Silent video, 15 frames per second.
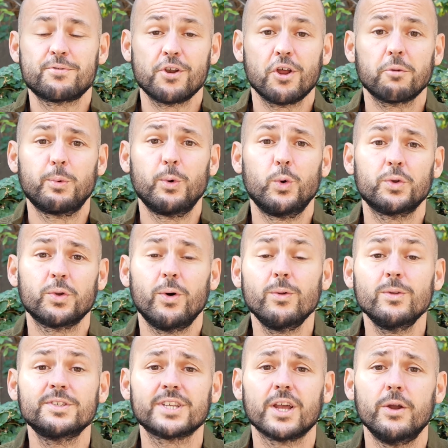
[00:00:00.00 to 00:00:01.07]
Productboard
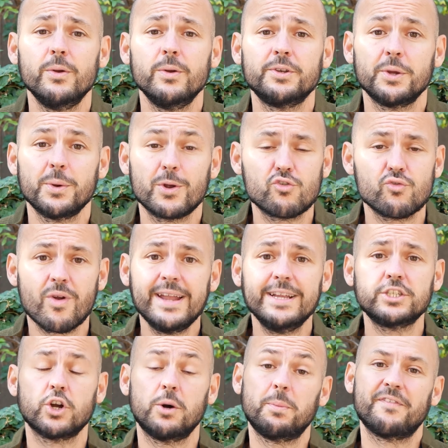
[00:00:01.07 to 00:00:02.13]
also do a
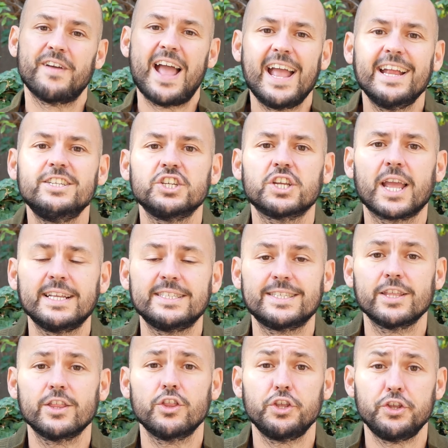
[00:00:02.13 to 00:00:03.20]
great job of
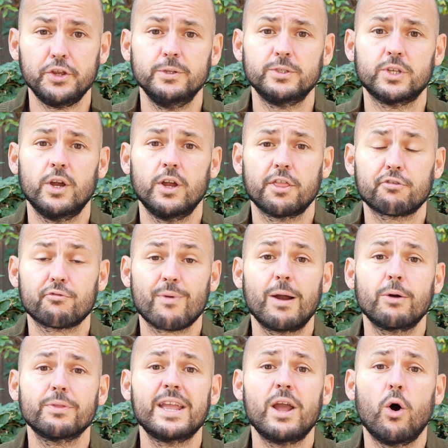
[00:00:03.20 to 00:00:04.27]
educating the user
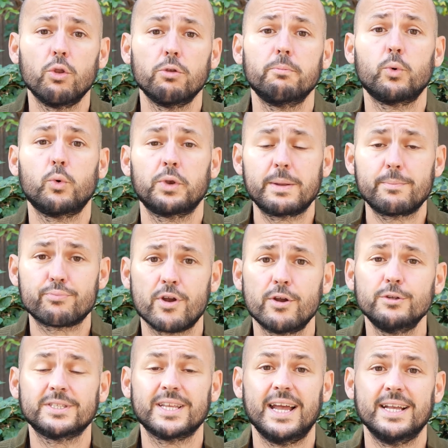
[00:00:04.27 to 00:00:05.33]
throughout the onboarding
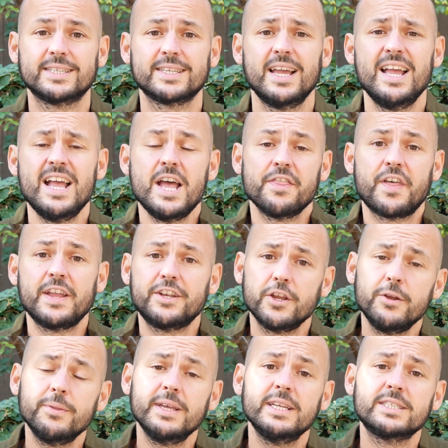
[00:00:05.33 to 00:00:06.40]
process. They
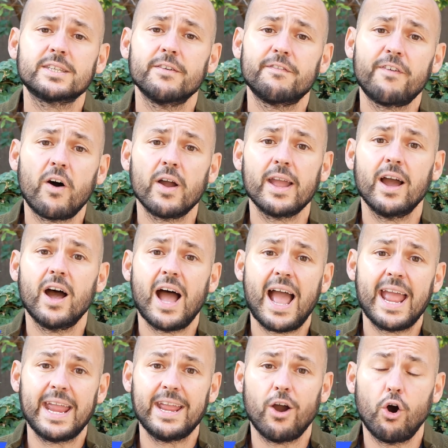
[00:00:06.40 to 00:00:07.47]
do this via
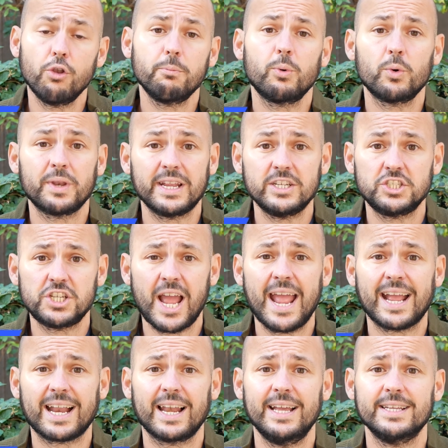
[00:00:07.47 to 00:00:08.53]
an onboarding
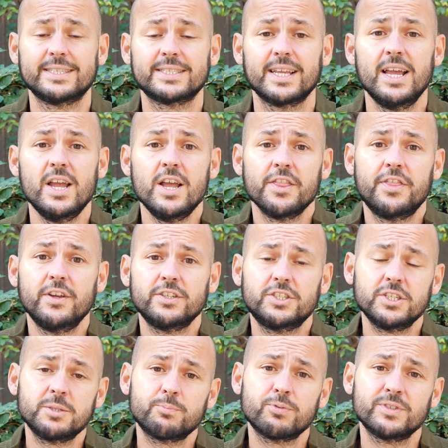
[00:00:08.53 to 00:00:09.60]
checklist that
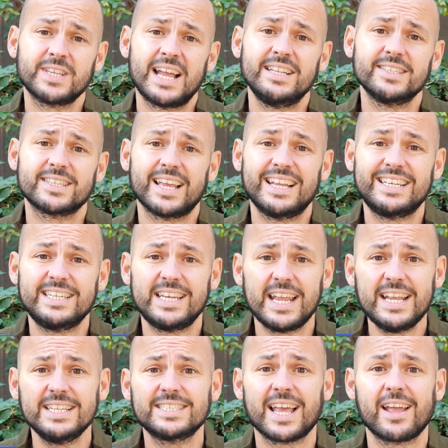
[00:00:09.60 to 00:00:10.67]
just presents a
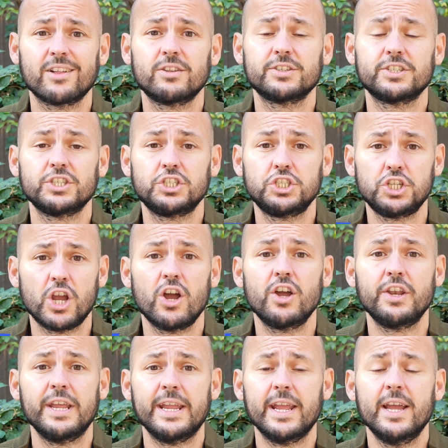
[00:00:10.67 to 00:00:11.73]
detailed
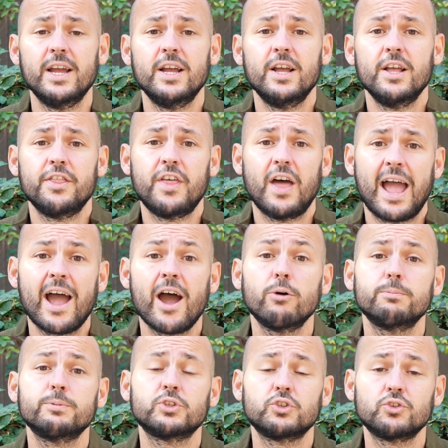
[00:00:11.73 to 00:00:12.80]
journey that
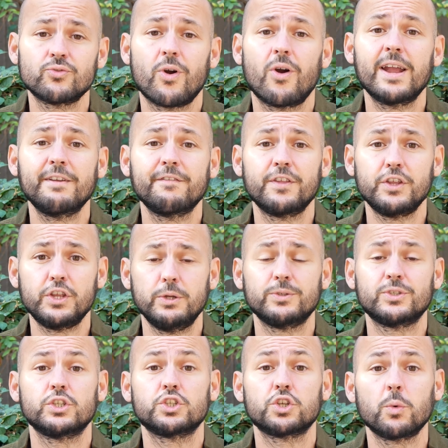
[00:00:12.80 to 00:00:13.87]
helps drive the
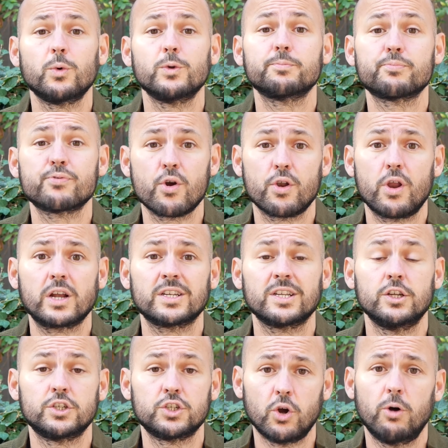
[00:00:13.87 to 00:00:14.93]
user toward product
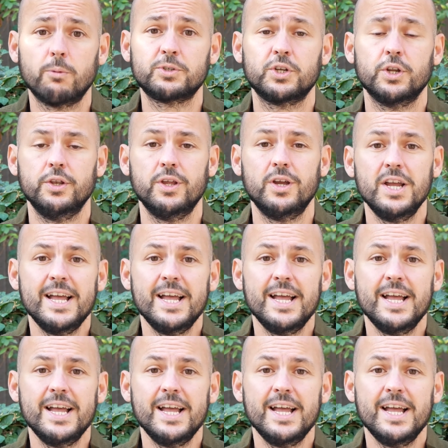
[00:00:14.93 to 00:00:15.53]
adoption.